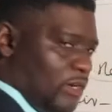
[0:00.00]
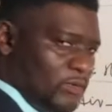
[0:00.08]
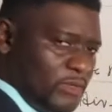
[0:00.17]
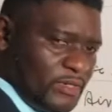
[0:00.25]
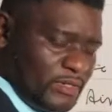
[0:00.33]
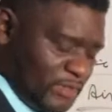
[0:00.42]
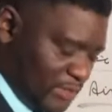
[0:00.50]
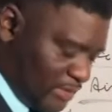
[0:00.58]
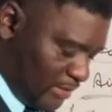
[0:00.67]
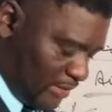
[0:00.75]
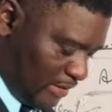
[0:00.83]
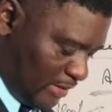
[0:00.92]
8 hours
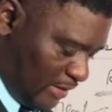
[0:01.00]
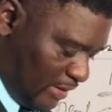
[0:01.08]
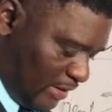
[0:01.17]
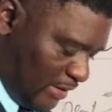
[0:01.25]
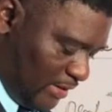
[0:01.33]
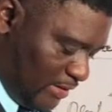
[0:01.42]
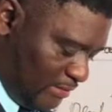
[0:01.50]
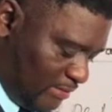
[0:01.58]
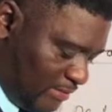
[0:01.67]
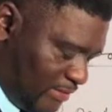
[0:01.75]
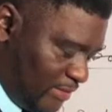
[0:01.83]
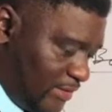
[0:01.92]

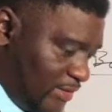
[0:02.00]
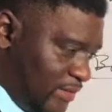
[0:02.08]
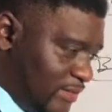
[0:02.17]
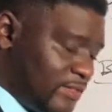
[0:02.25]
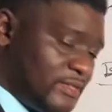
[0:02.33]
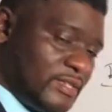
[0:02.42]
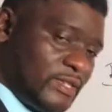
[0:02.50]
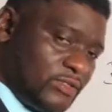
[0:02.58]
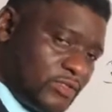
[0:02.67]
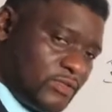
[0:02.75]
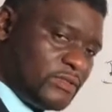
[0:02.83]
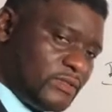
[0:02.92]
is
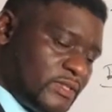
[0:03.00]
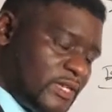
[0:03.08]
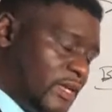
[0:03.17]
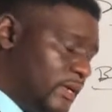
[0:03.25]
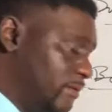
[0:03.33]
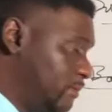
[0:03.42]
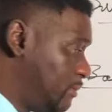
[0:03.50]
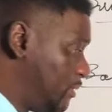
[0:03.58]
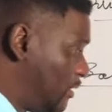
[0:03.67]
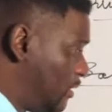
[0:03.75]
essential time